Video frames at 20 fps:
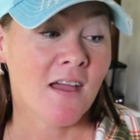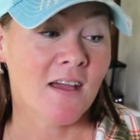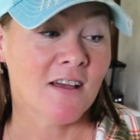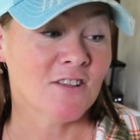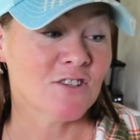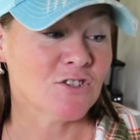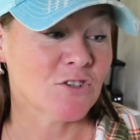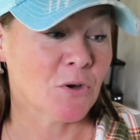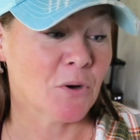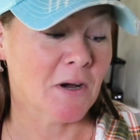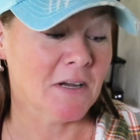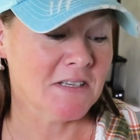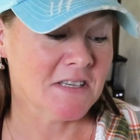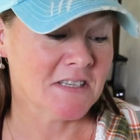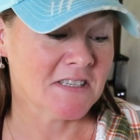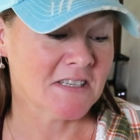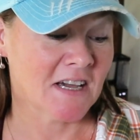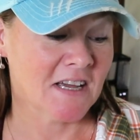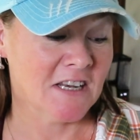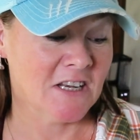and so I
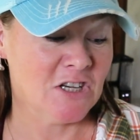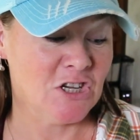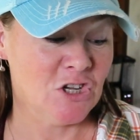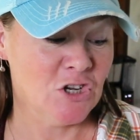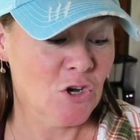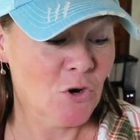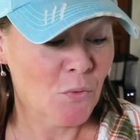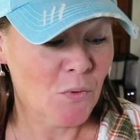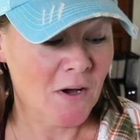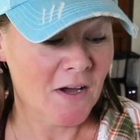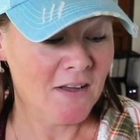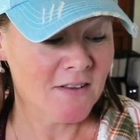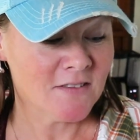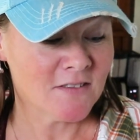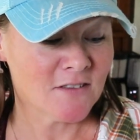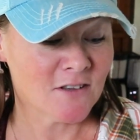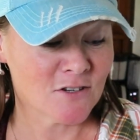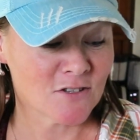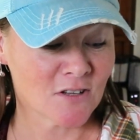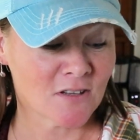decided, you know
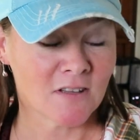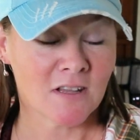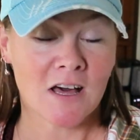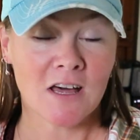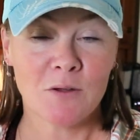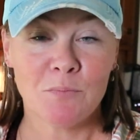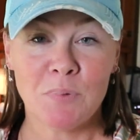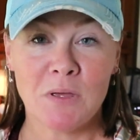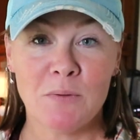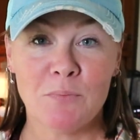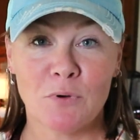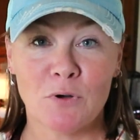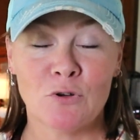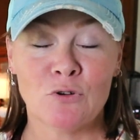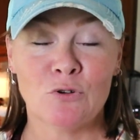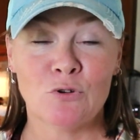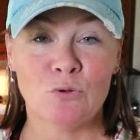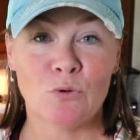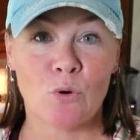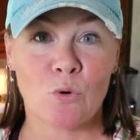what, there's a lot of people
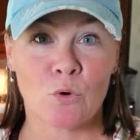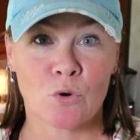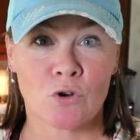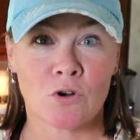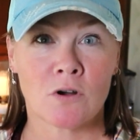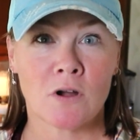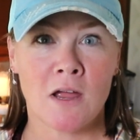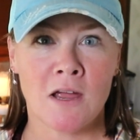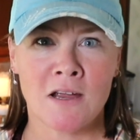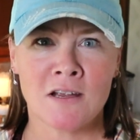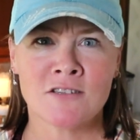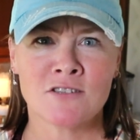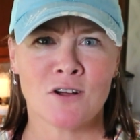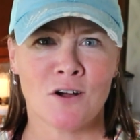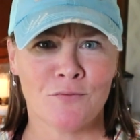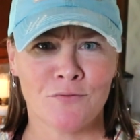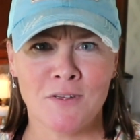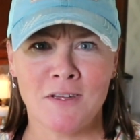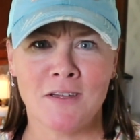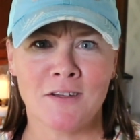who order eggs
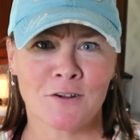off the